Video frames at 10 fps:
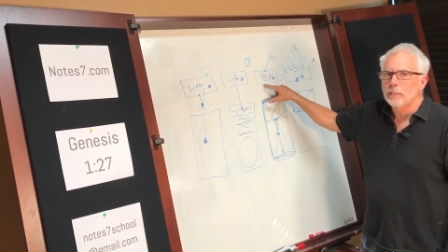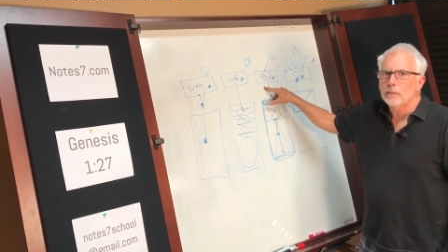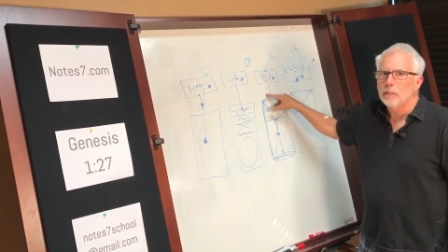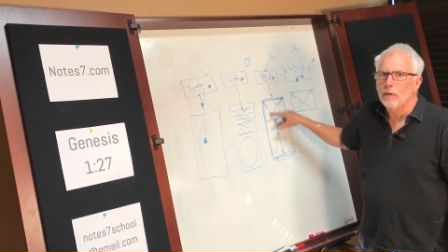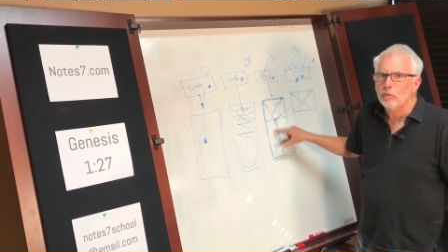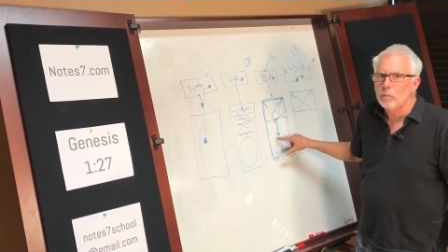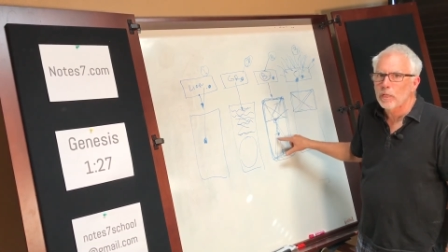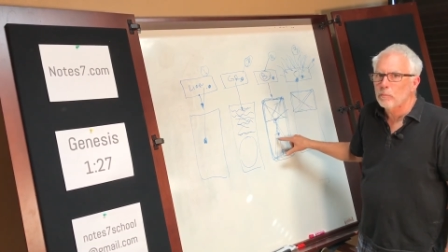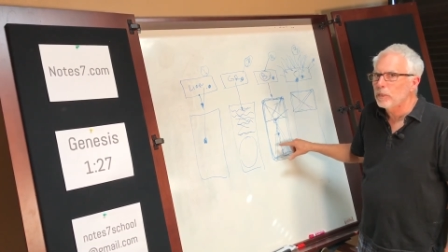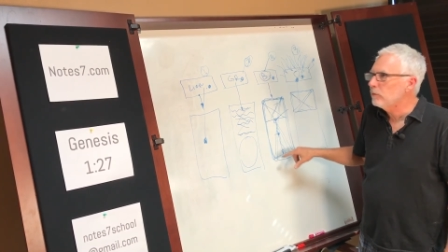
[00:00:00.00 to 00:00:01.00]
could never
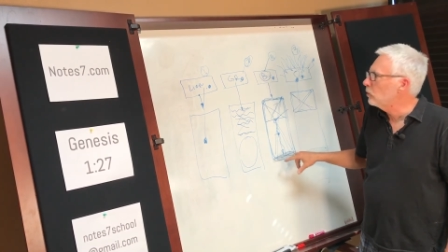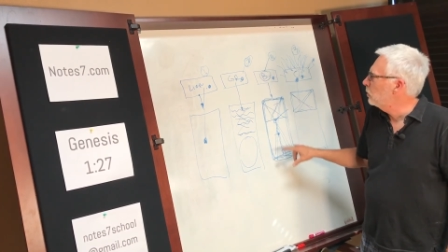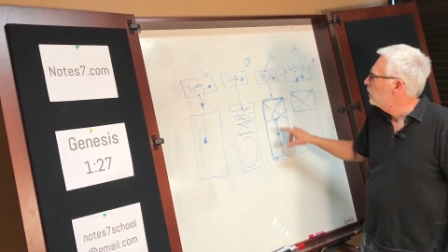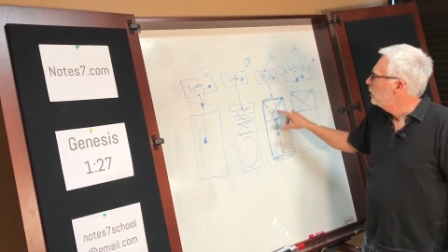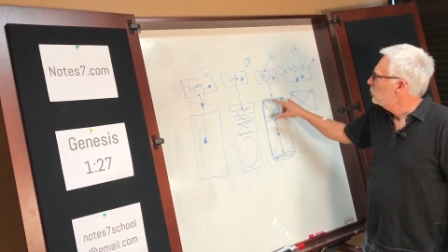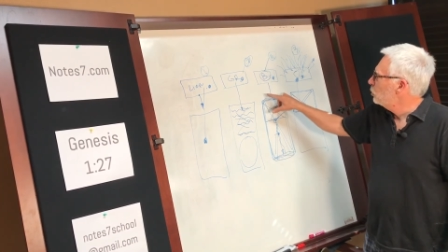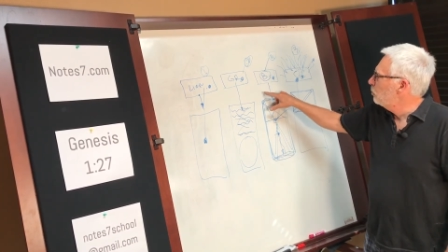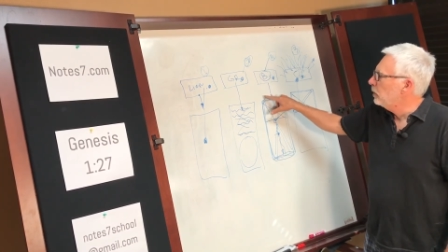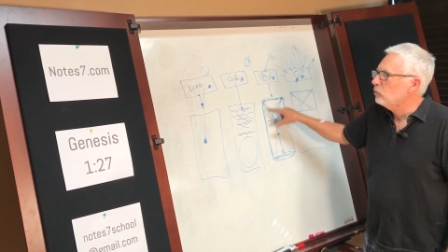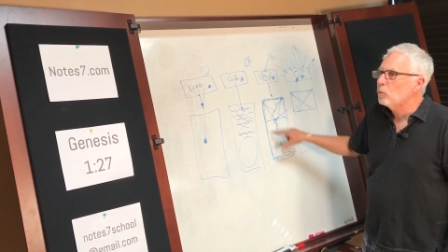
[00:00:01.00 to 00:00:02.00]
be a beaver. So
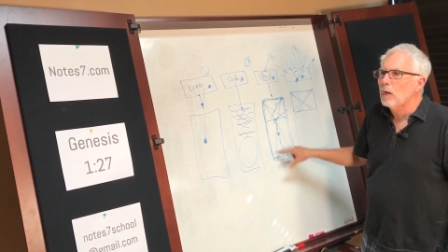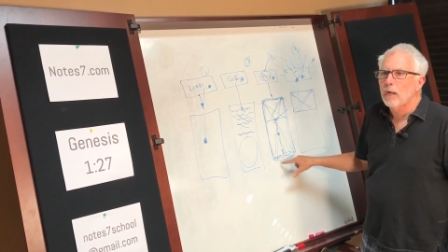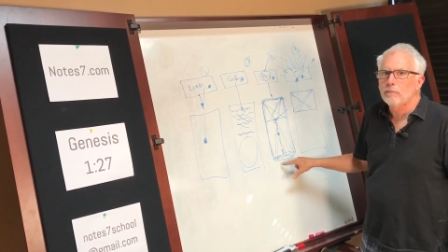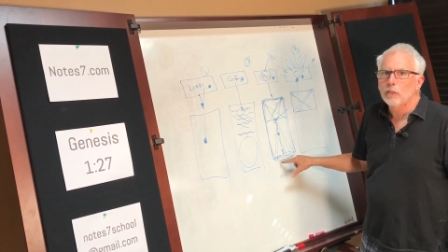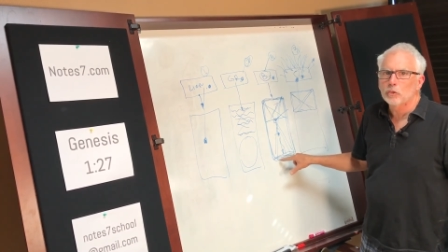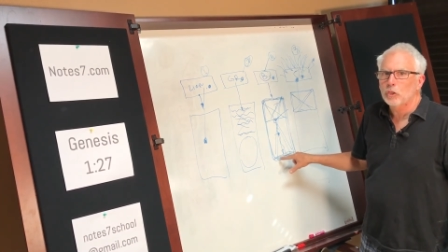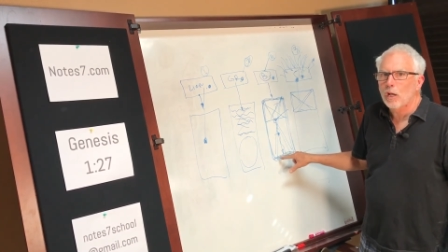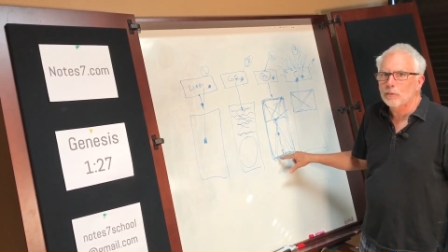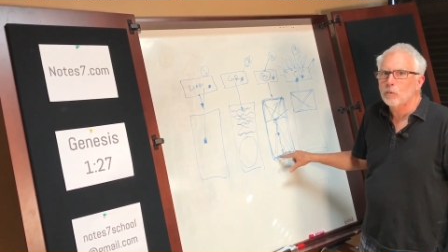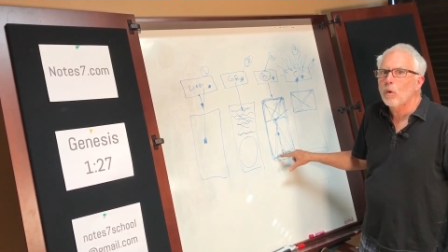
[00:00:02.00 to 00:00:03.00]
beaver will have their
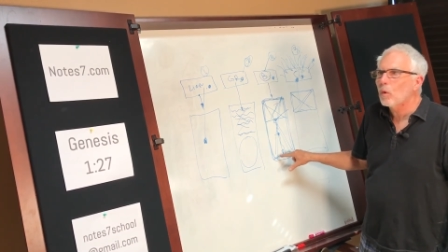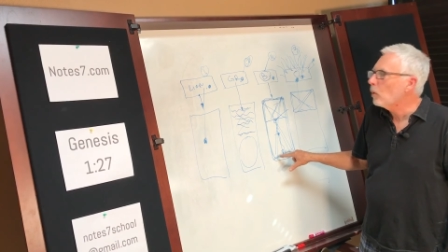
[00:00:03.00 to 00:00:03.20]
sock drawer